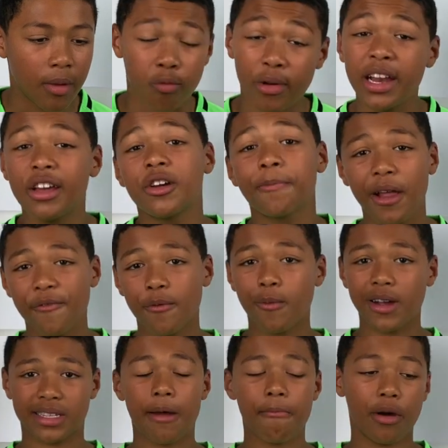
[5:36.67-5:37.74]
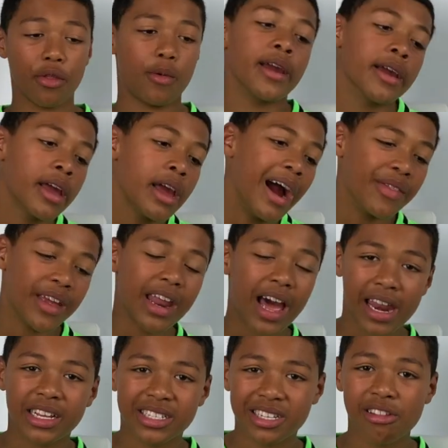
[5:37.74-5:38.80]
Really good play from West Ham, by the way, and then
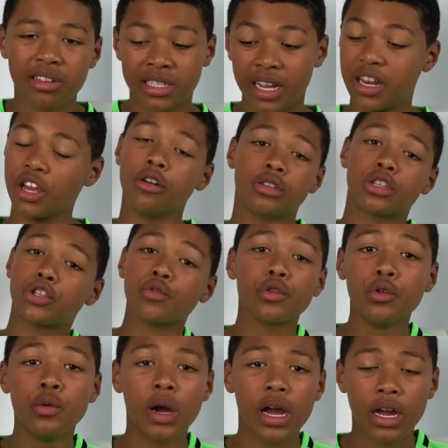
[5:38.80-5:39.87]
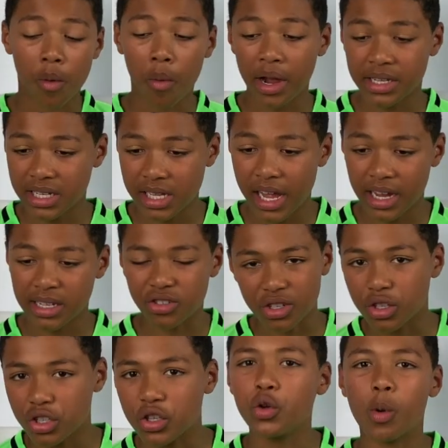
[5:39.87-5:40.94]
Aller slots it and it goes through Guaita's legs just
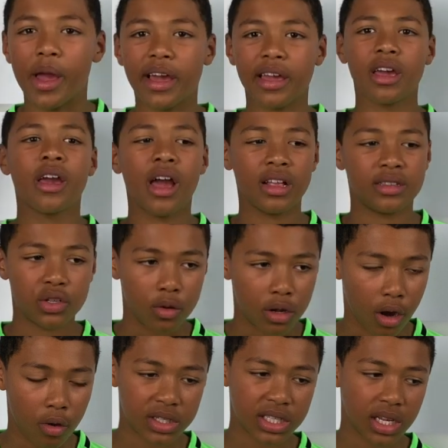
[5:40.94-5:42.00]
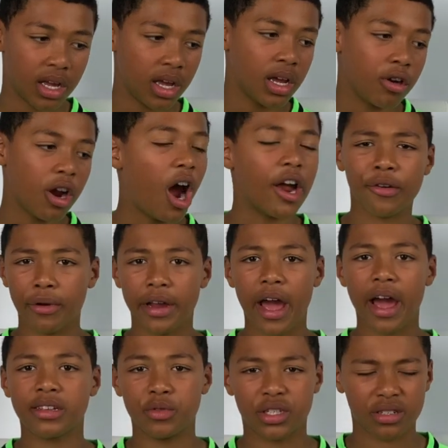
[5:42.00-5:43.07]
too quick and too close to kind of
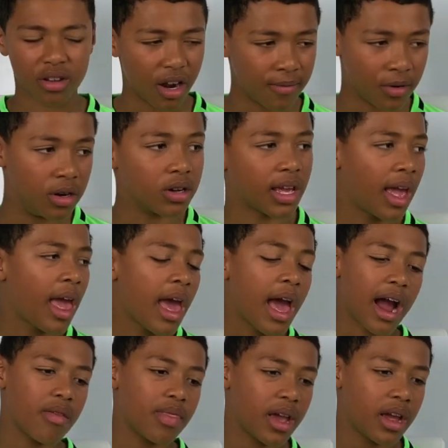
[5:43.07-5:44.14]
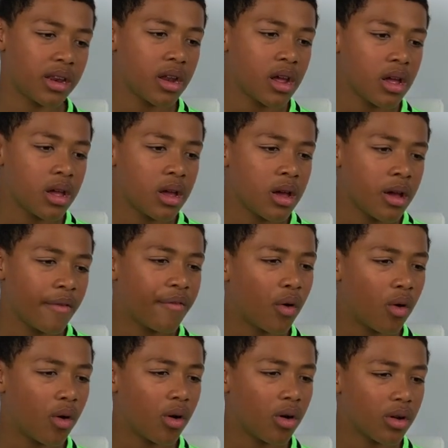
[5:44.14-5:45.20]
react, which is kind of unlucky. And then
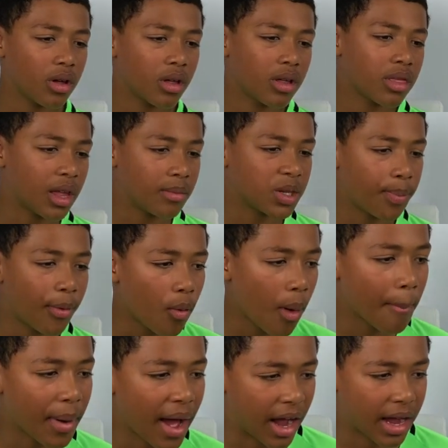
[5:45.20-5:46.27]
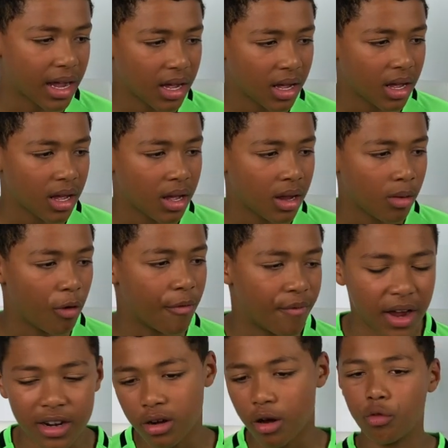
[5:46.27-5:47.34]
for them to pull one back with Van
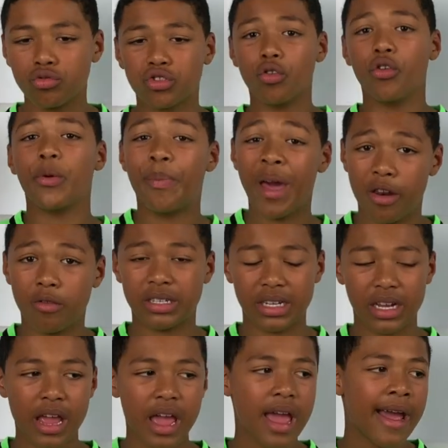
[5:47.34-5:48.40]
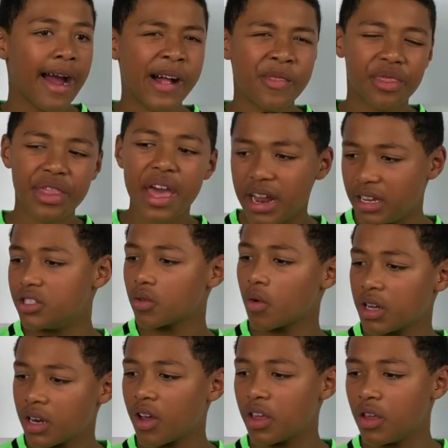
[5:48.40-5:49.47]
Aanholt scoring a penalty, and then Jordan
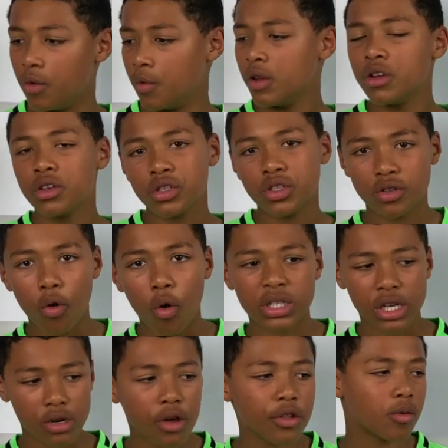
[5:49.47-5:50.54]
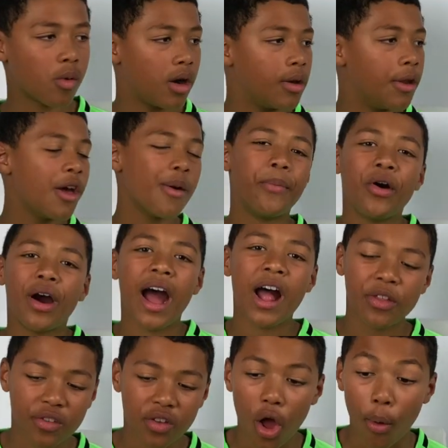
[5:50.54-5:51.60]
Ayew scores another one, but at the
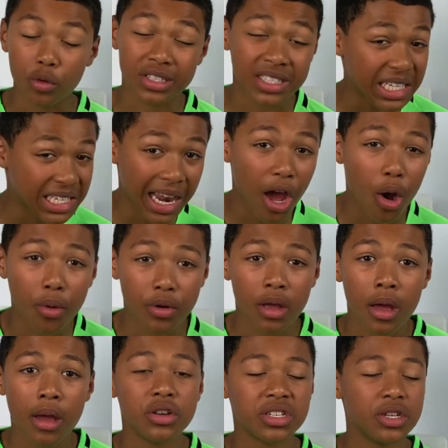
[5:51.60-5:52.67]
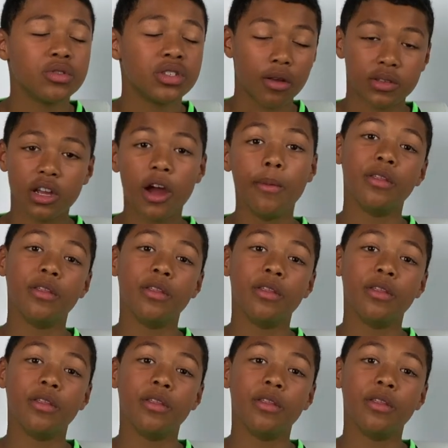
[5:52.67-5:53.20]
time was disallowed because he was offside.